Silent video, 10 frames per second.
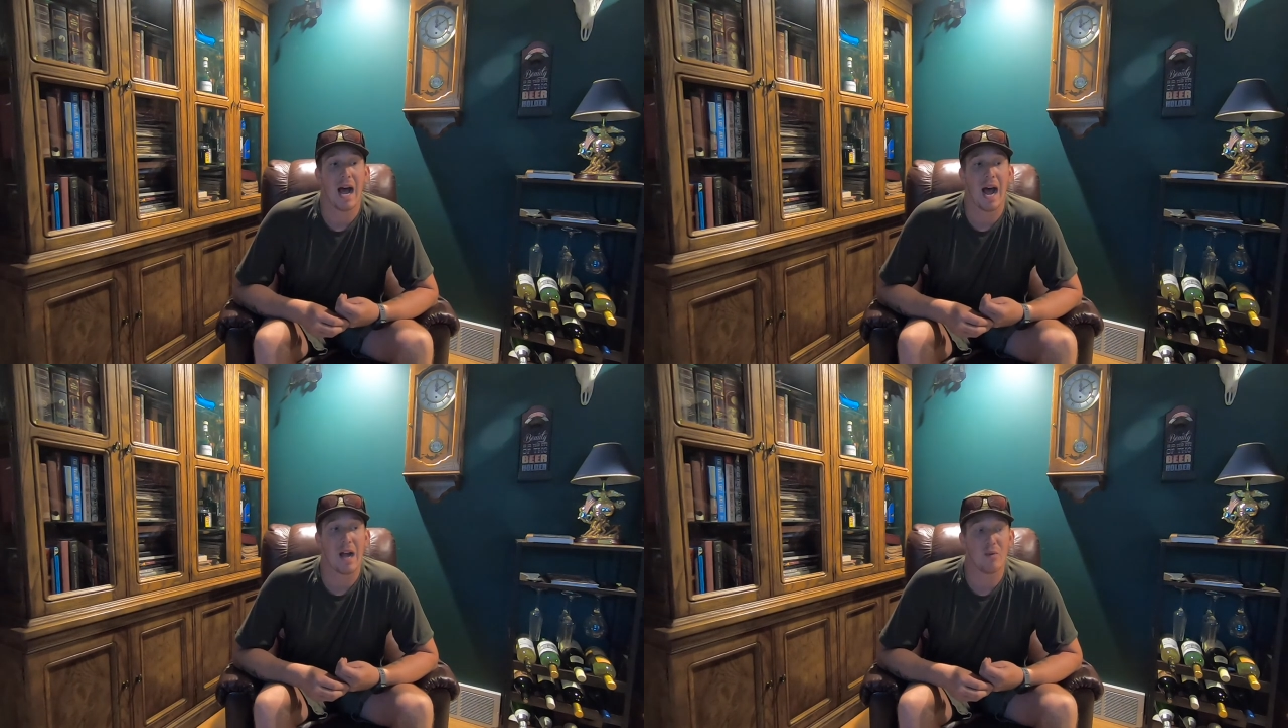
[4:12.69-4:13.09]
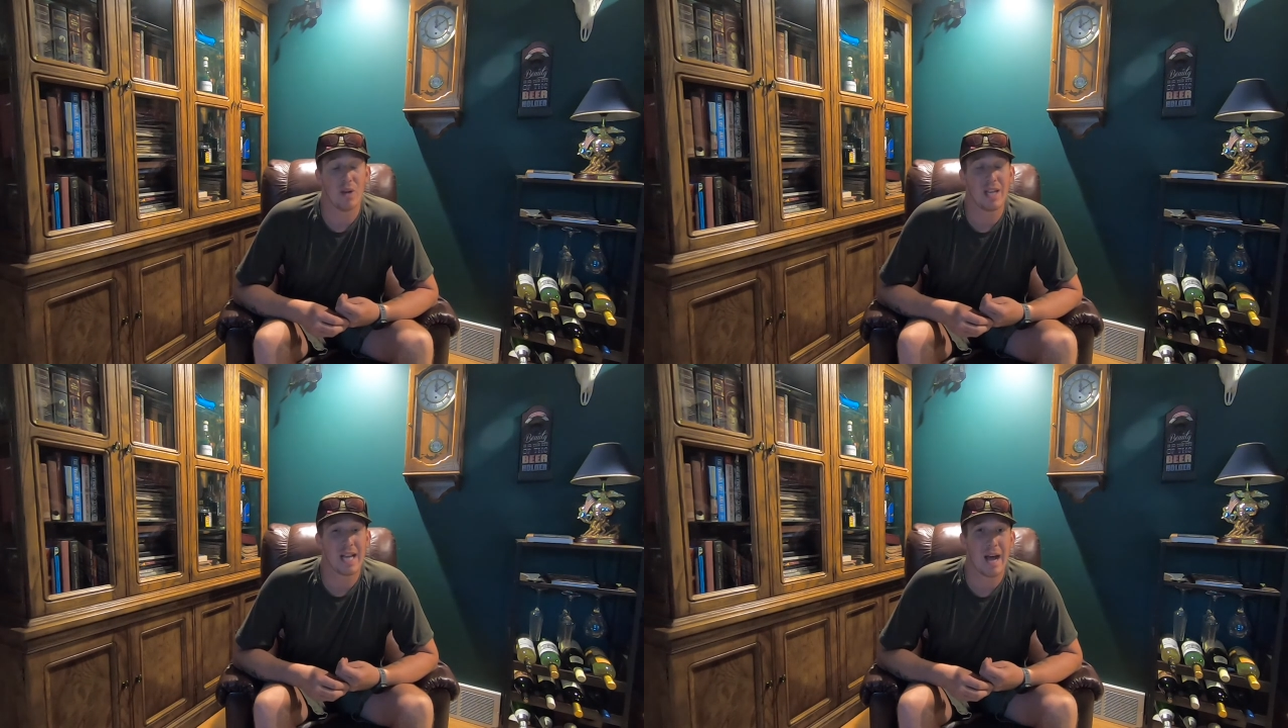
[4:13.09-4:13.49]
I
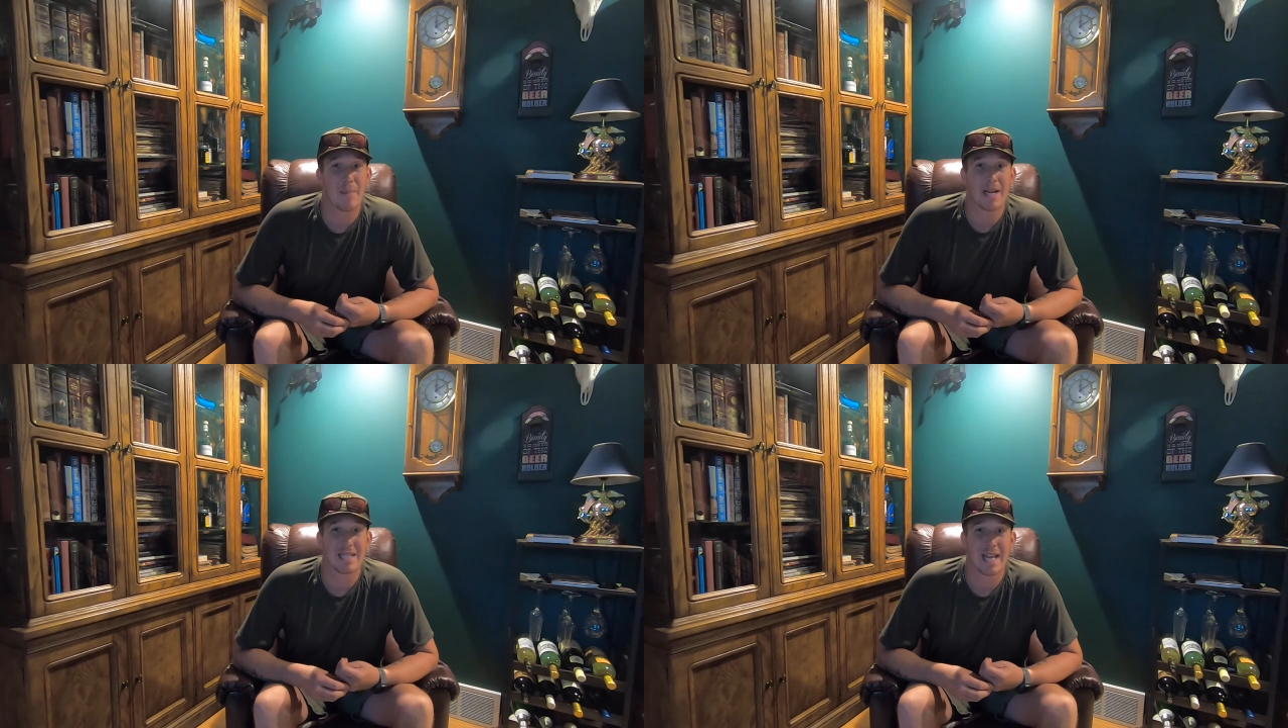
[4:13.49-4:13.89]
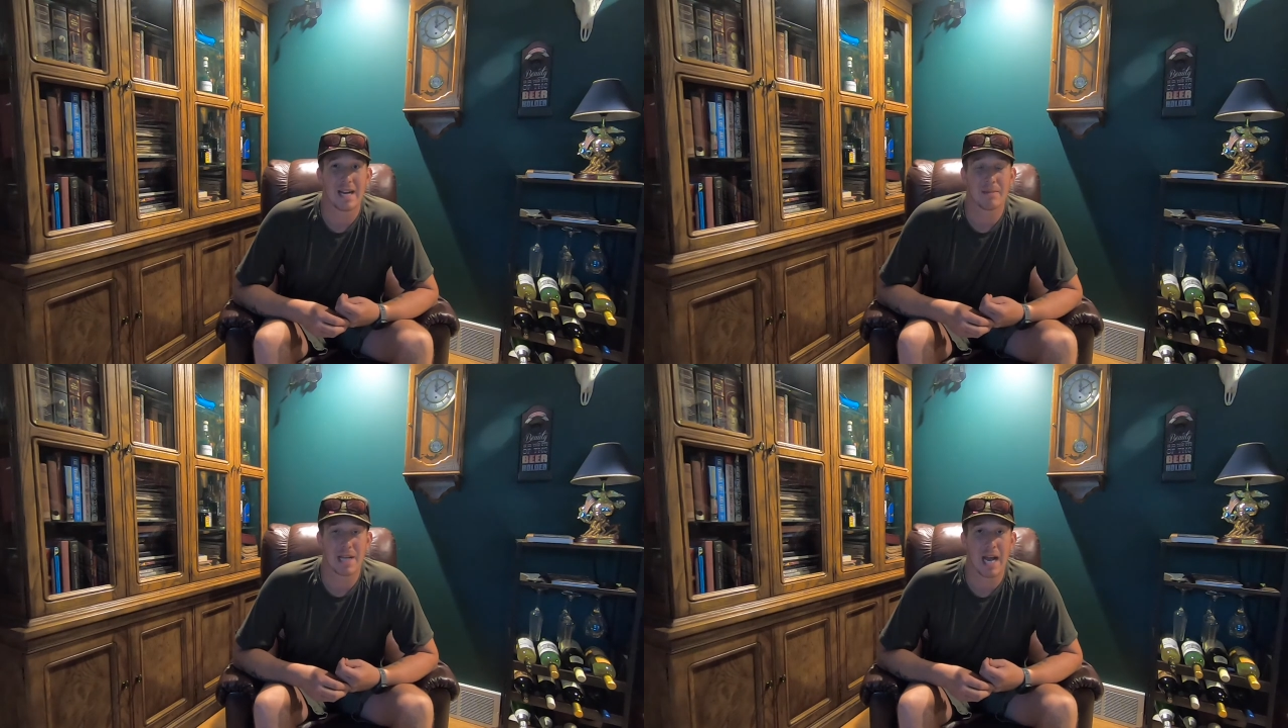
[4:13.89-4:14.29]
really got my
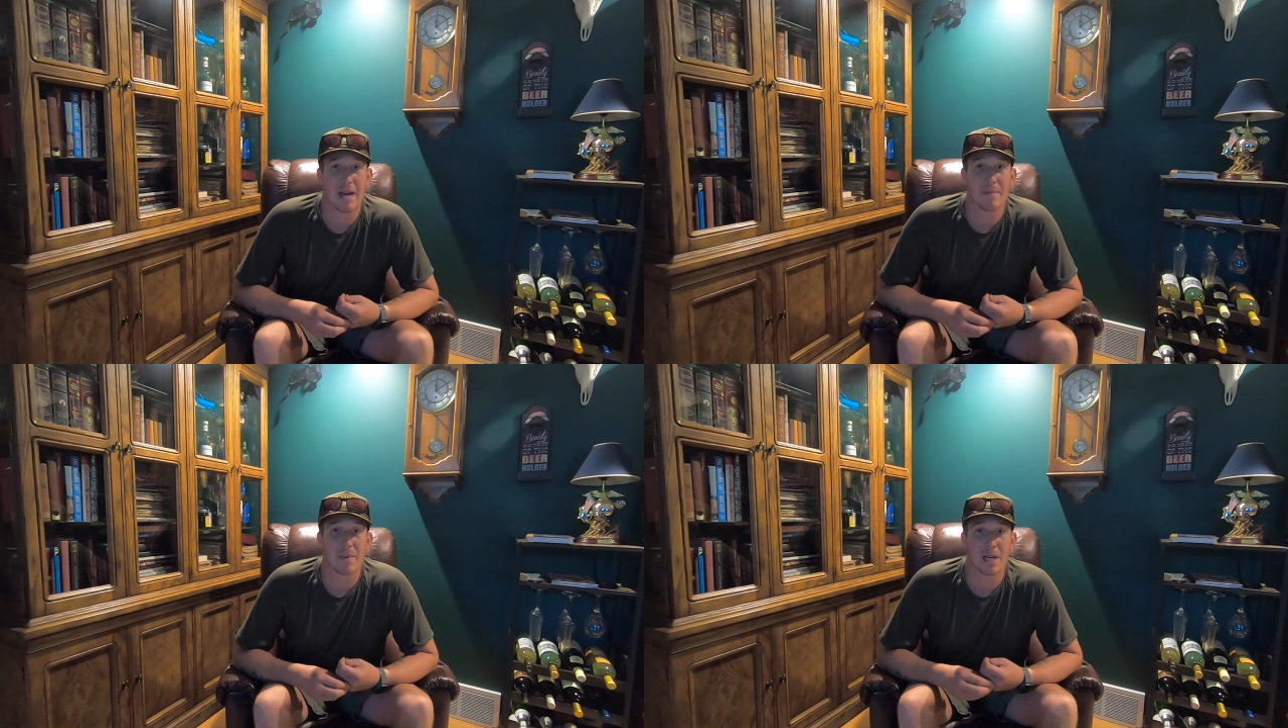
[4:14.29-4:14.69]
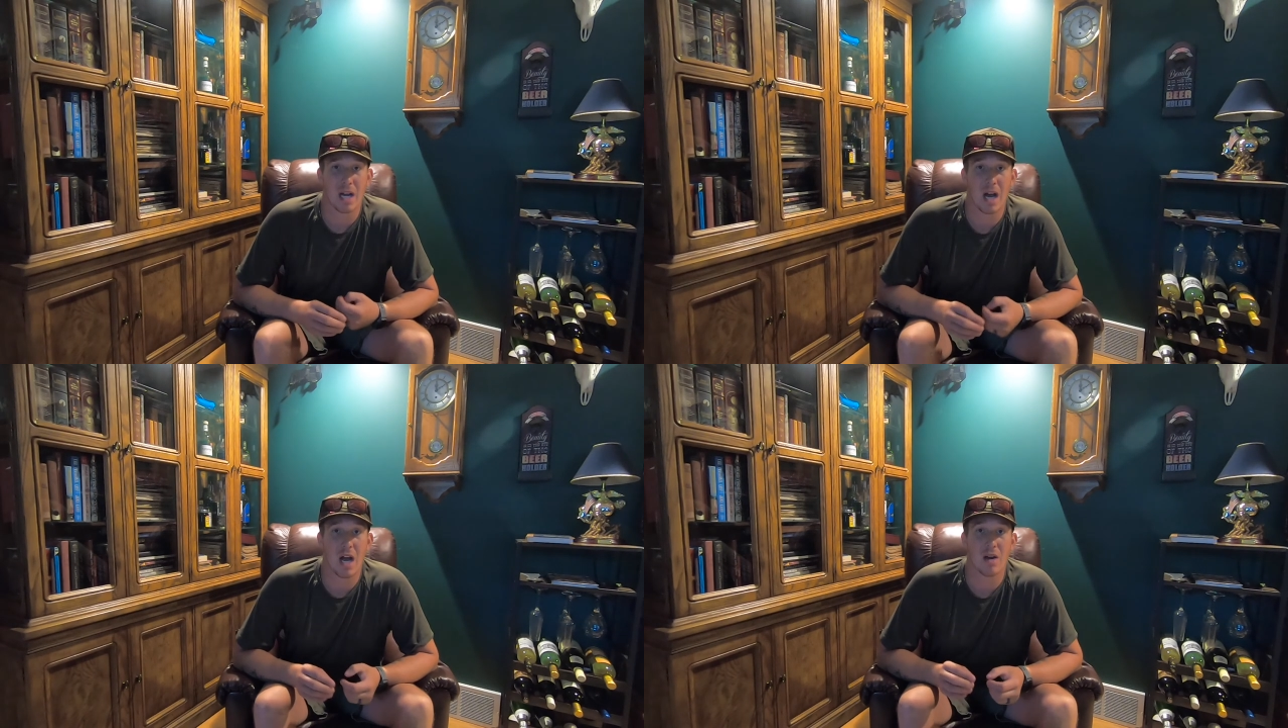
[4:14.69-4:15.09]
setup time
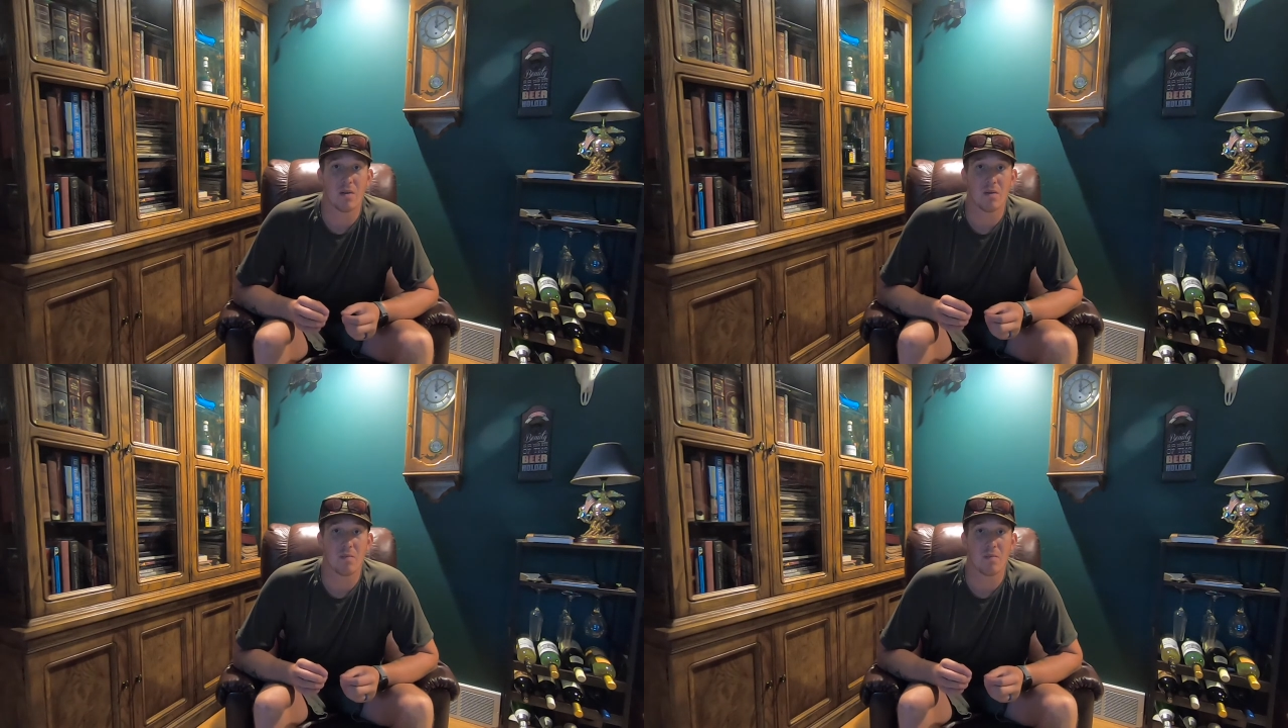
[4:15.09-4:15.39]
cut